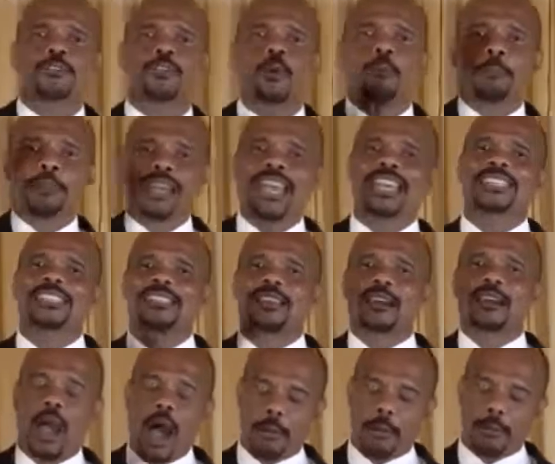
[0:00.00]
place the
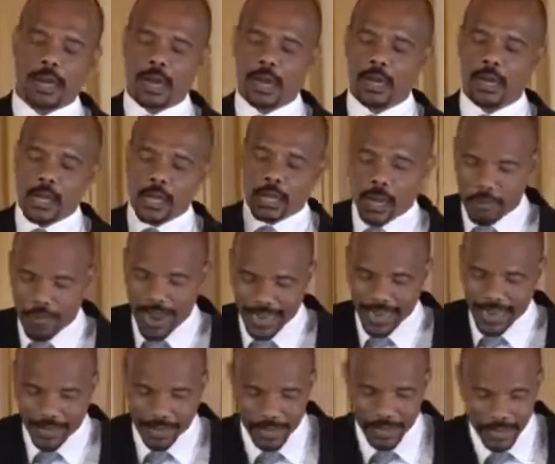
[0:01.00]
comma
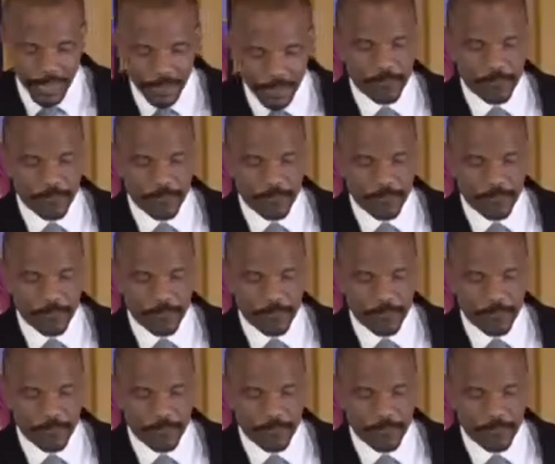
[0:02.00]
correctly